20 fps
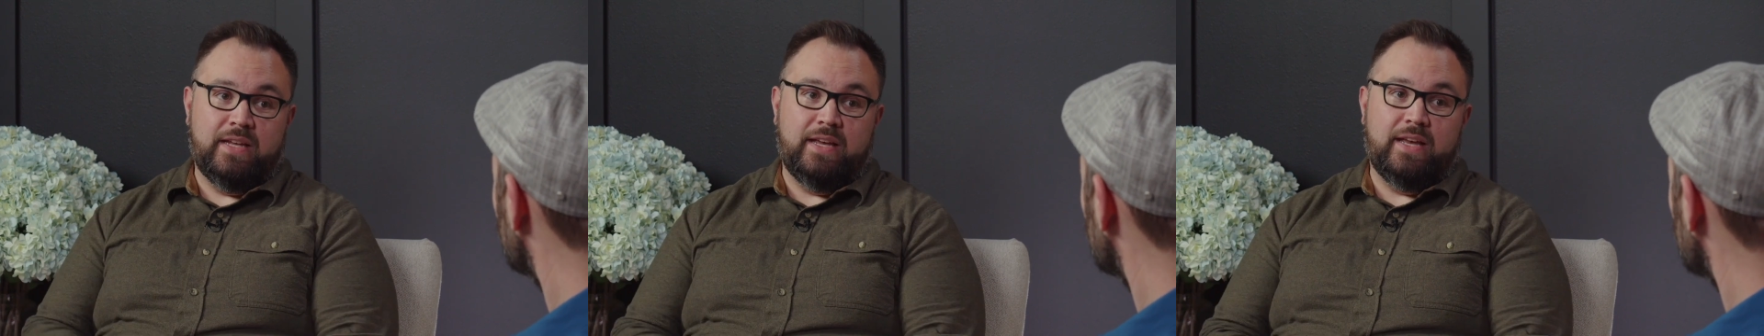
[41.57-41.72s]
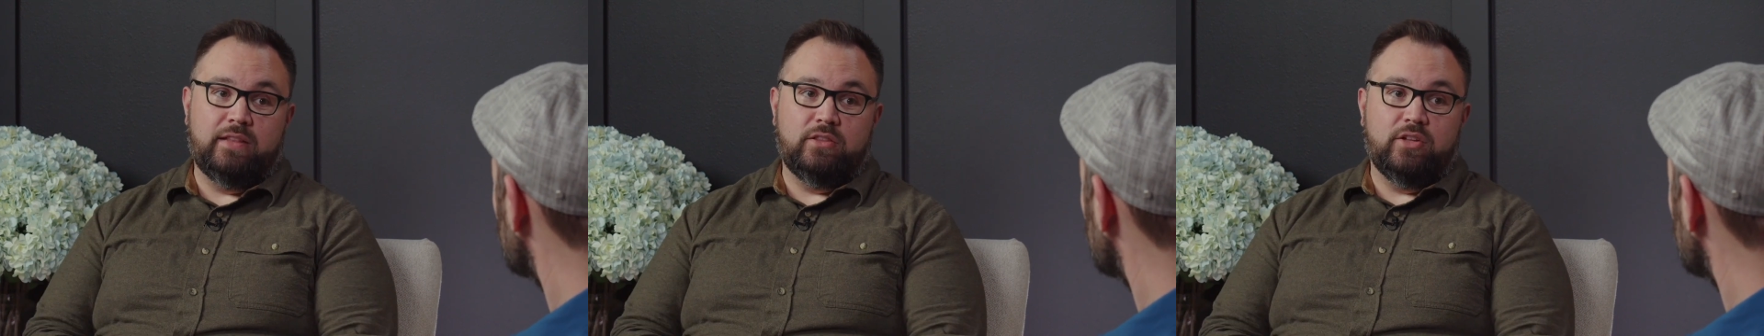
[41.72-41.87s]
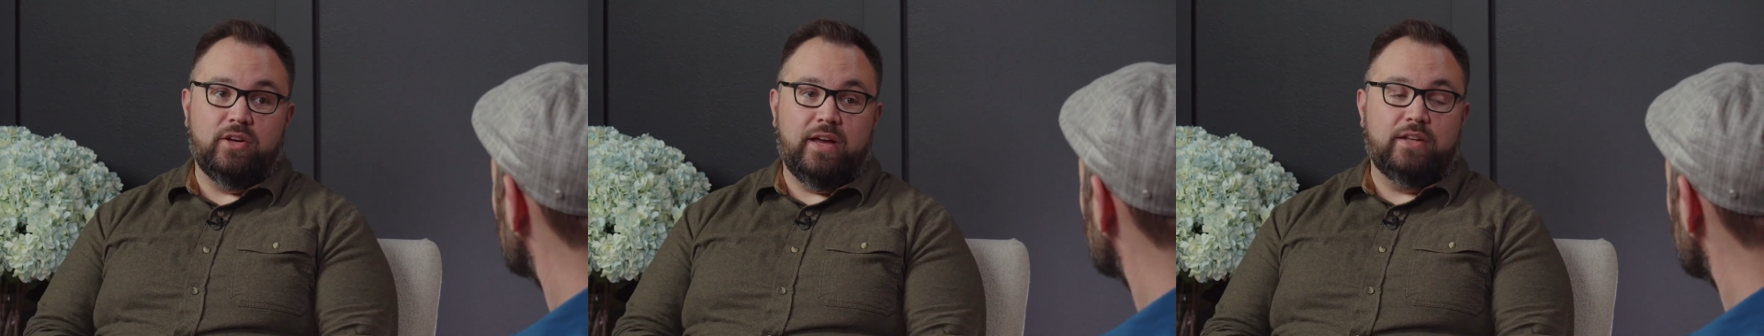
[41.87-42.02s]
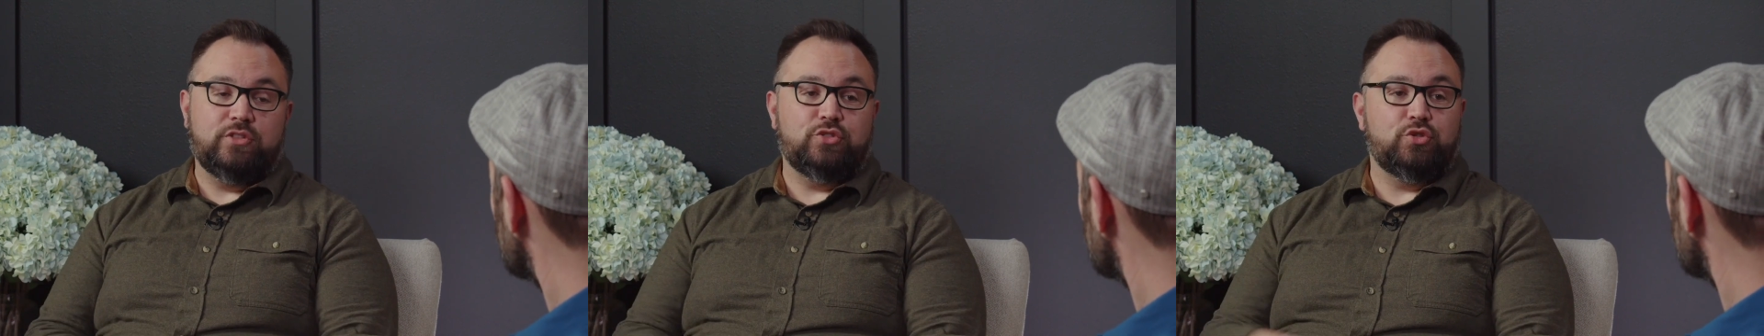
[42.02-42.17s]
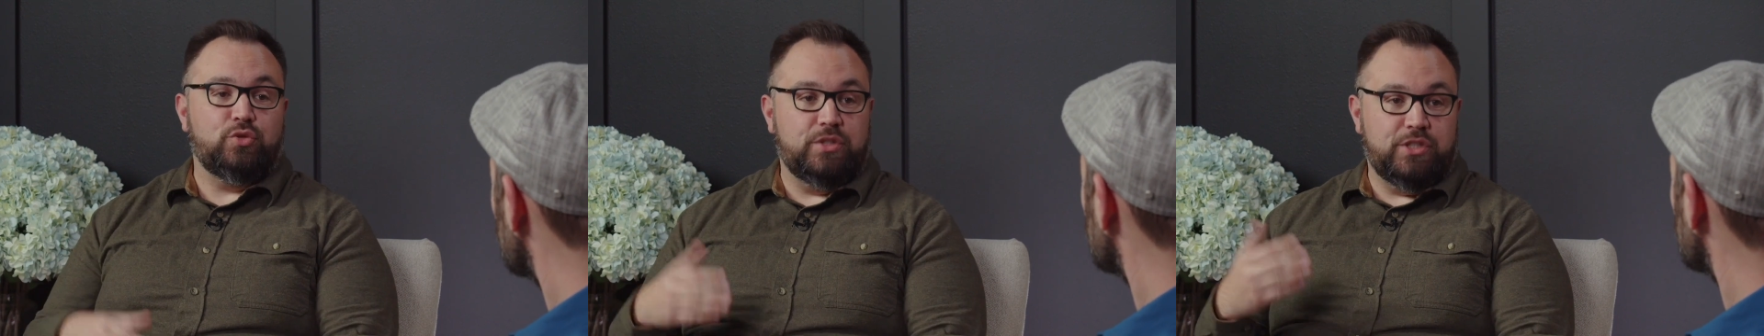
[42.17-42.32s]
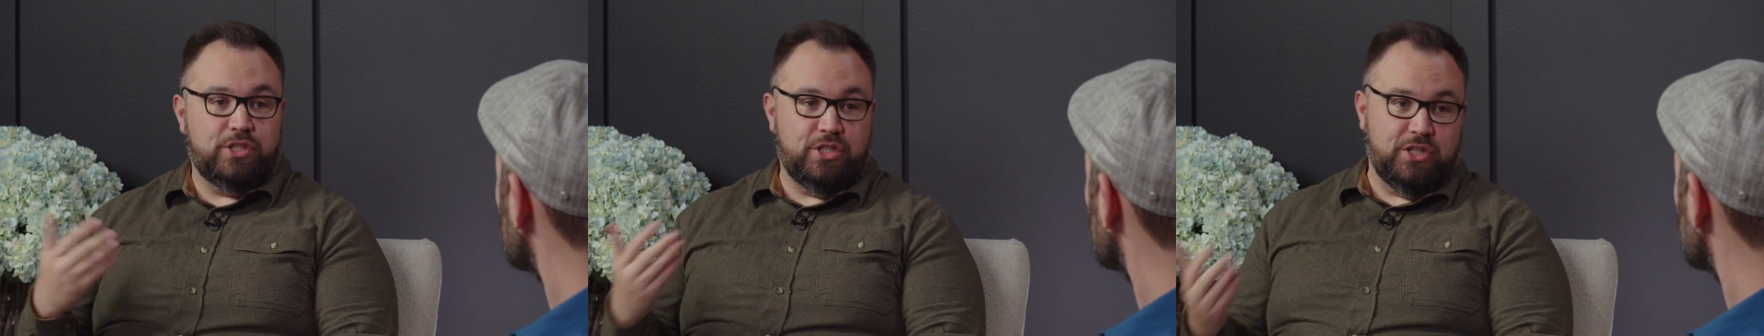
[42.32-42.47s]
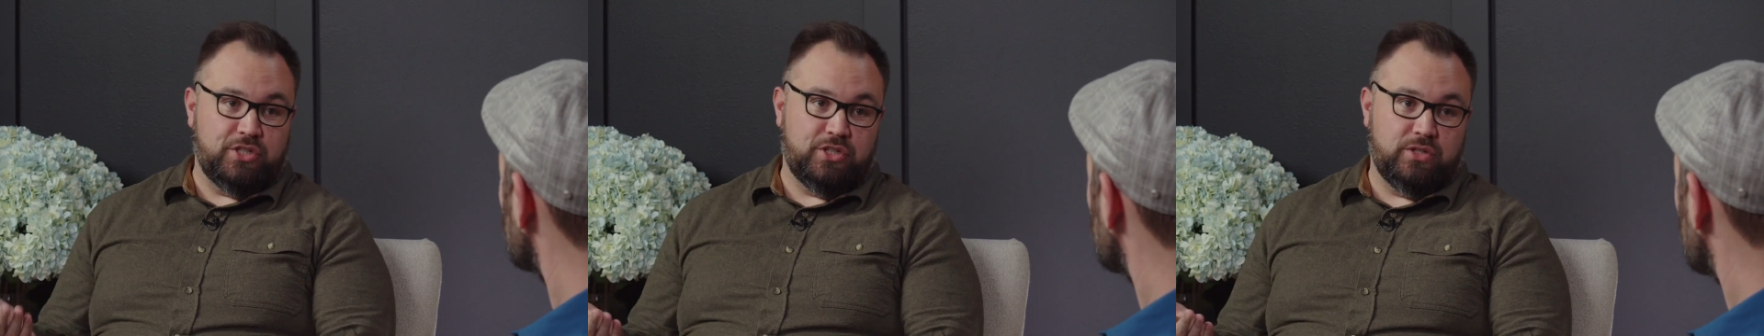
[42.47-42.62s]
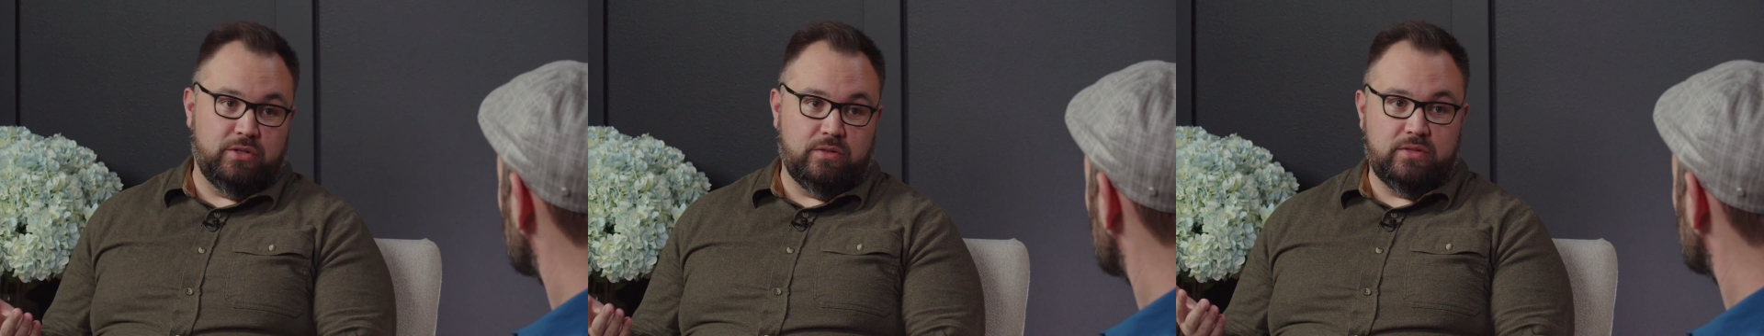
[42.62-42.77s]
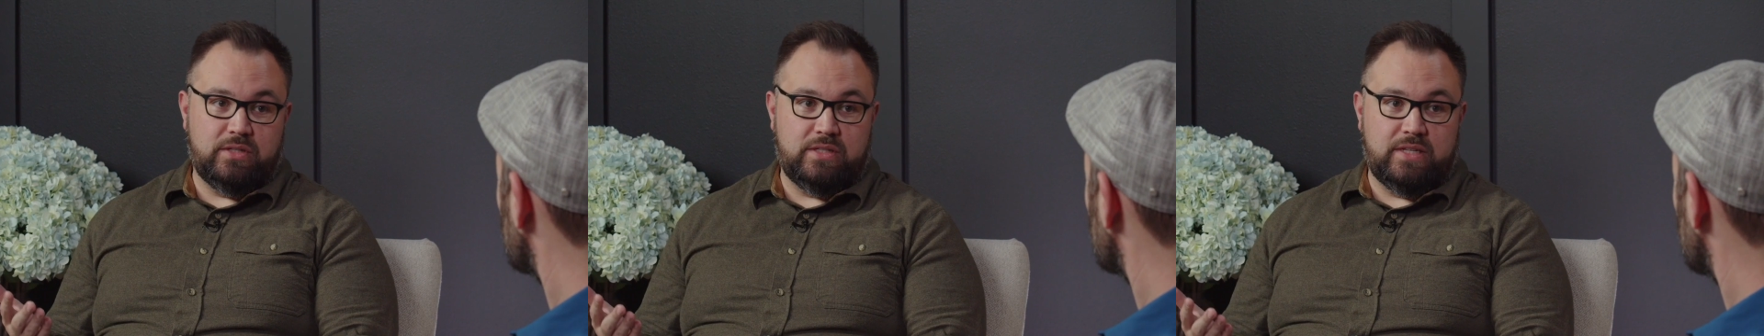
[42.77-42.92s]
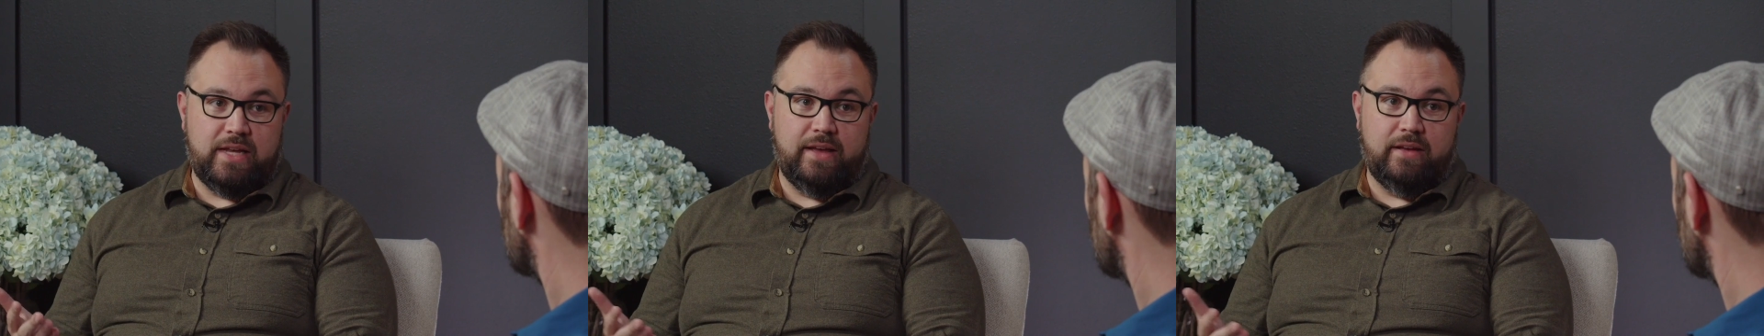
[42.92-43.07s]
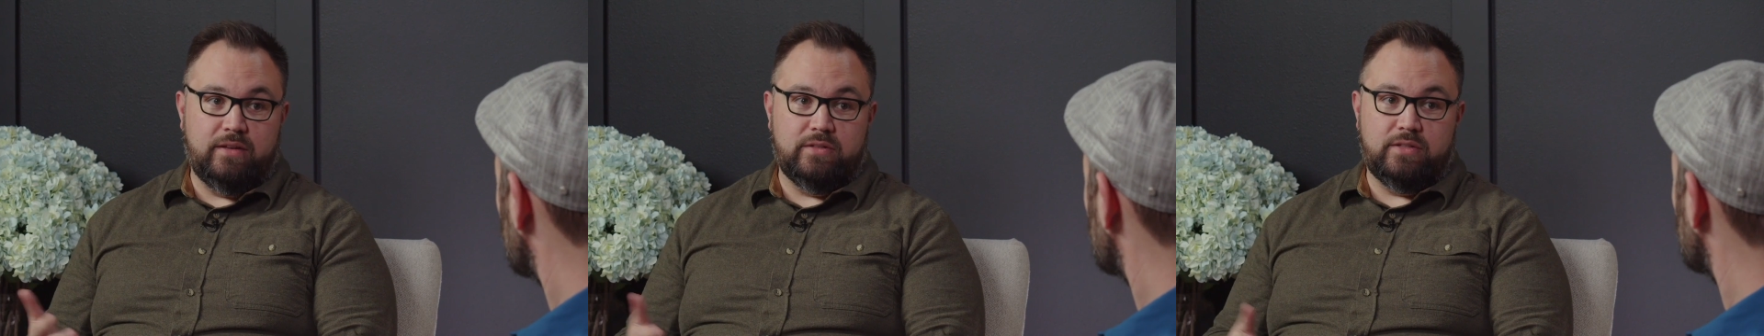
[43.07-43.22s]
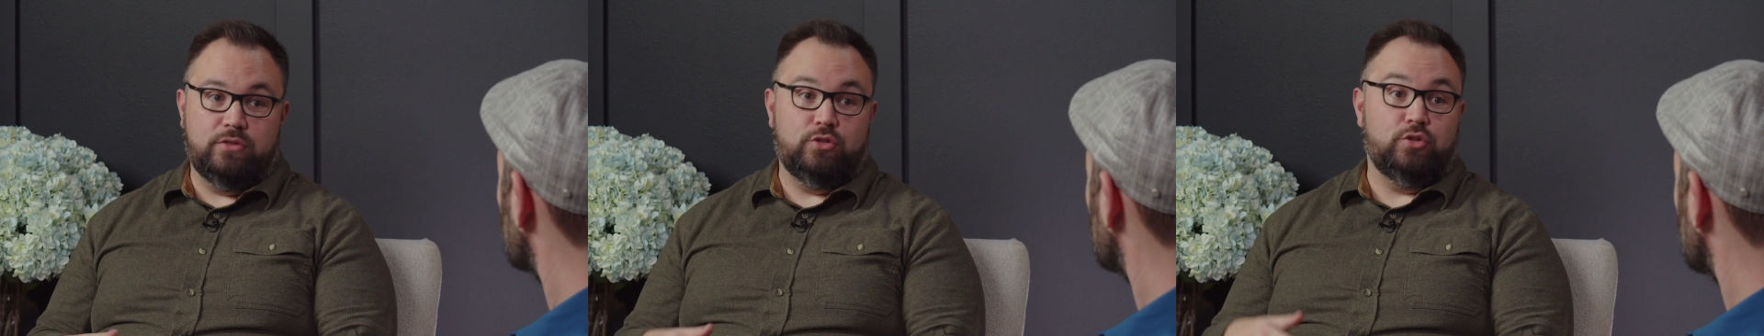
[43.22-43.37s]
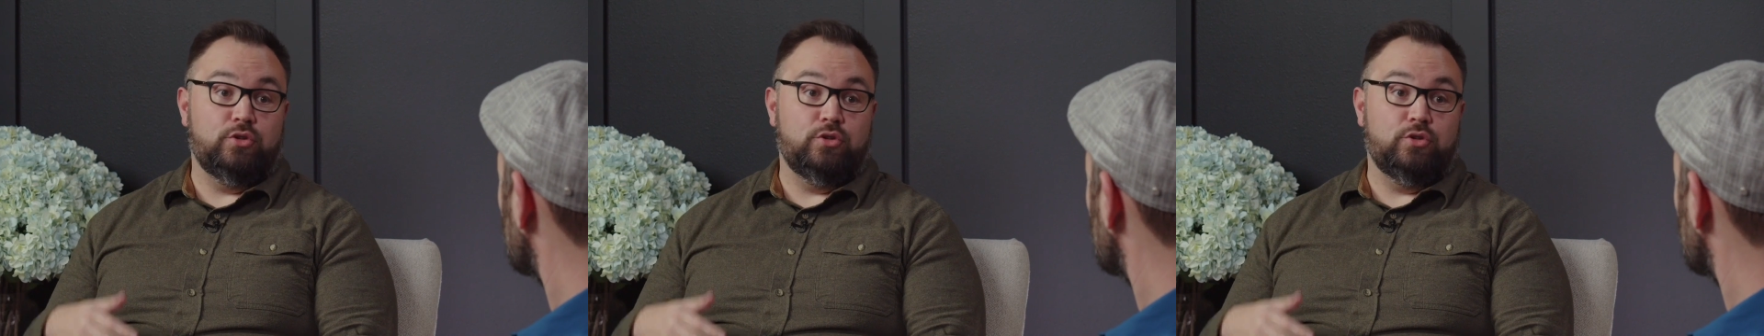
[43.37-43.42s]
and look at traditional sales and